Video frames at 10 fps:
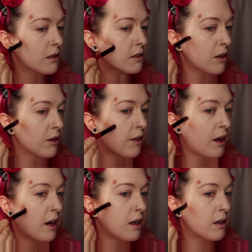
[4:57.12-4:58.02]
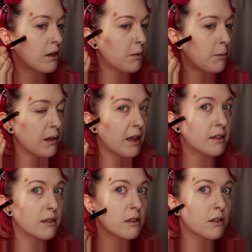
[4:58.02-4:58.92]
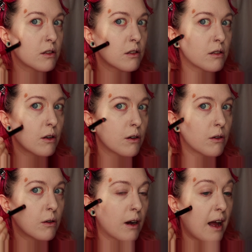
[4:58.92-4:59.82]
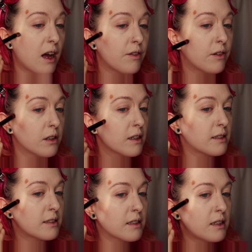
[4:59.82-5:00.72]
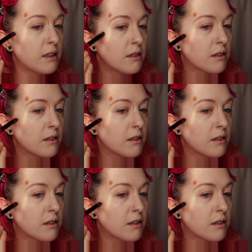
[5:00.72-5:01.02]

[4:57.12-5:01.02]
So that blends so effortlessly.